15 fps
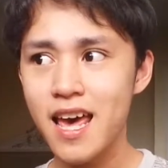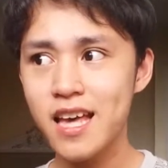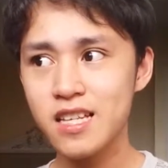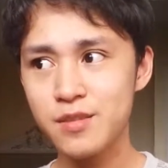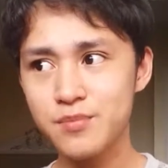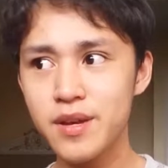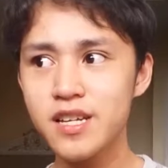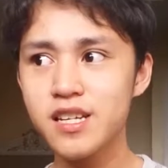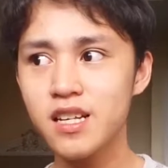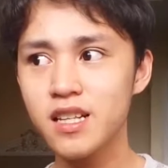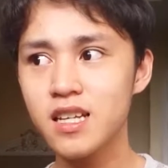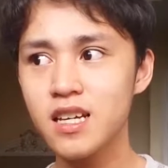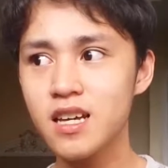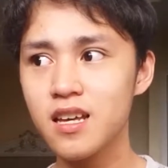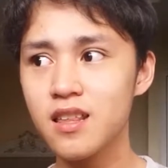
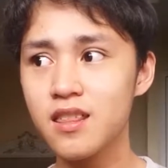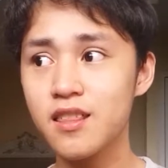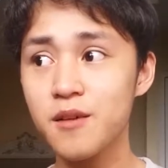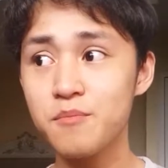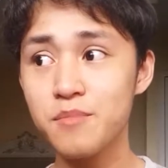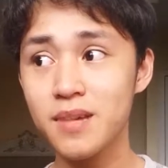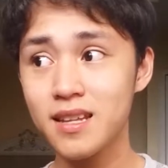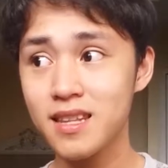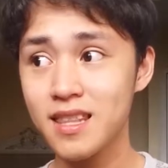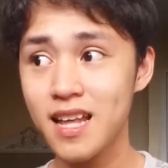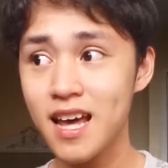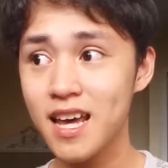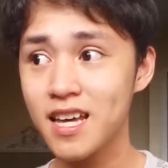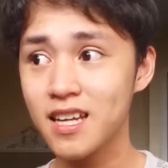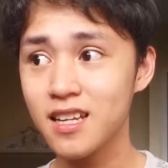especially the
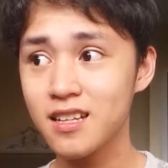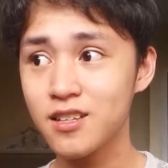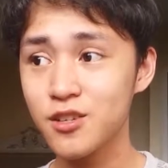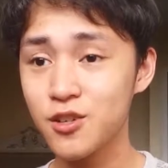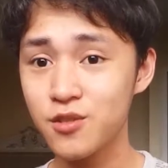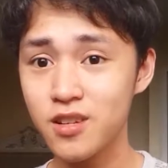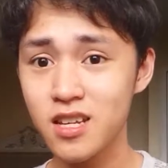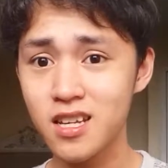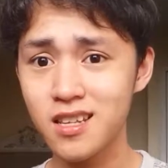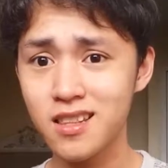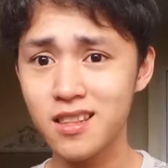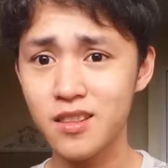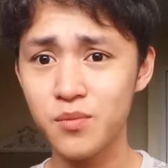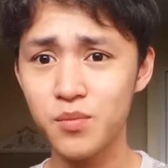Midnight unit,